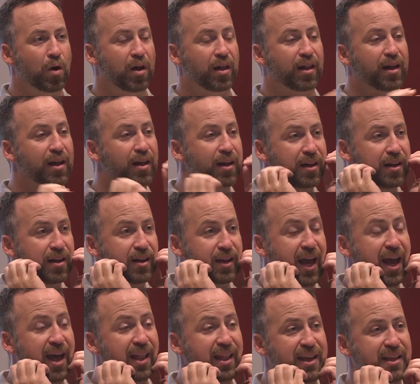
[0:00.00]
Well,
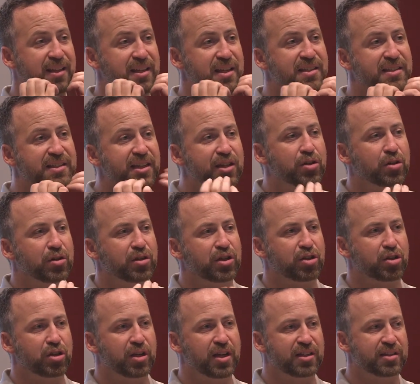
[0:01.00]
yeah, like it's
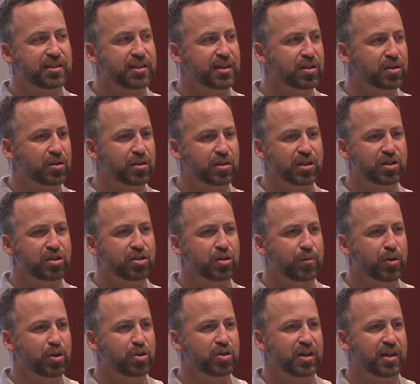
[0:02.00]
digital. It's digital
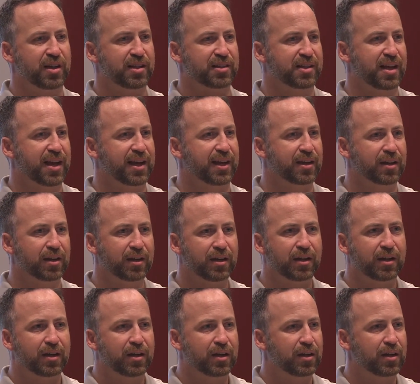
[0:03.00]
distribution. It's like